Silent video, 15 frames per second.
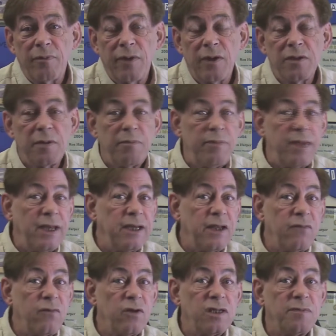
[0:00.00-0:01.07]
There's a big
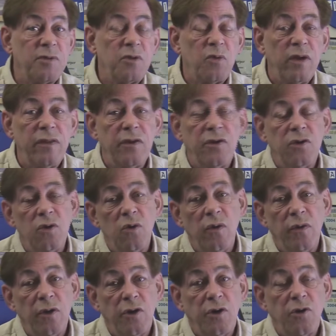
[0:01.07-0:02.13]
difference between the two,
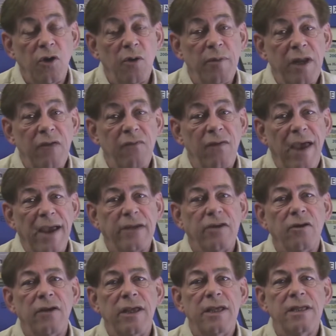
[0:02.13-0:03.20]
and the determining
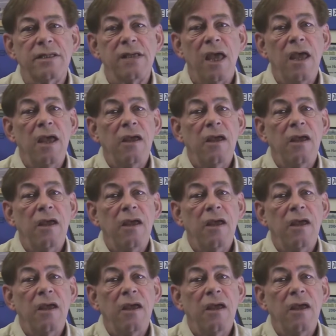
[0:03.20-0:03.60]
factor is